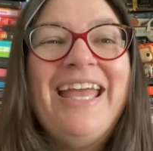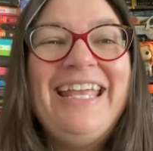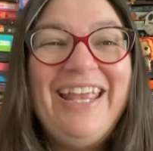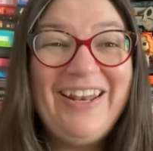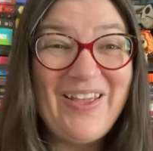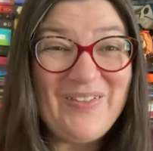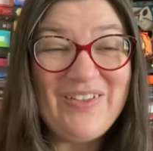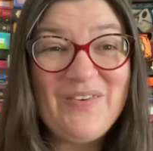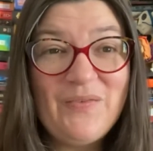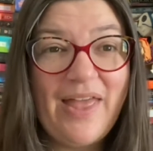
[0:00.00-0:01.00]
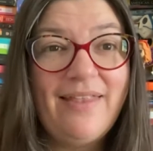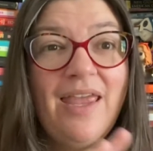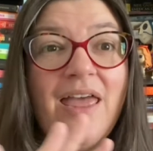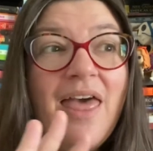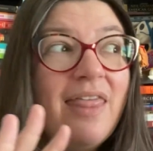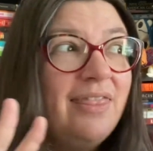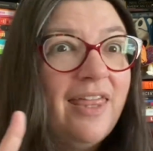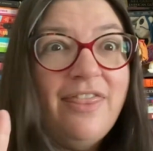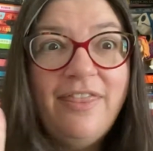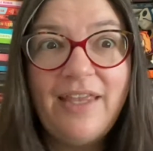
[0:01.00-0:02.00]
you know, but, but that
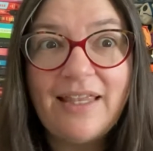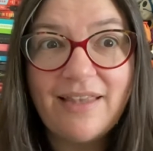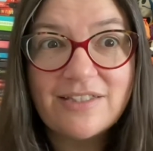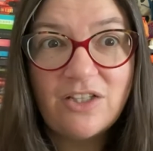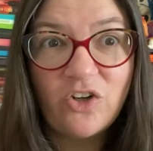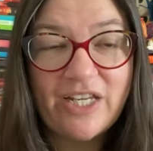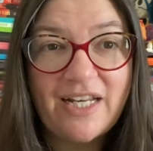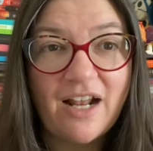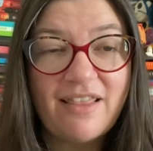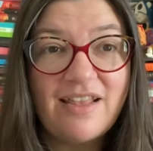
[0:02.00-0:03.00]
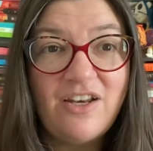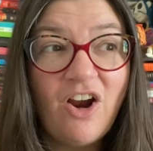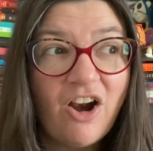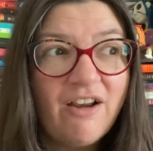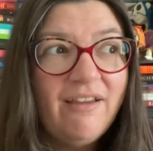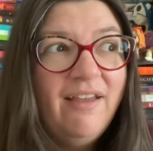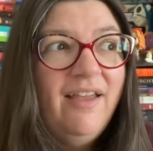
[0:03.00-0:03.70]
thing that's lurking out in the dark,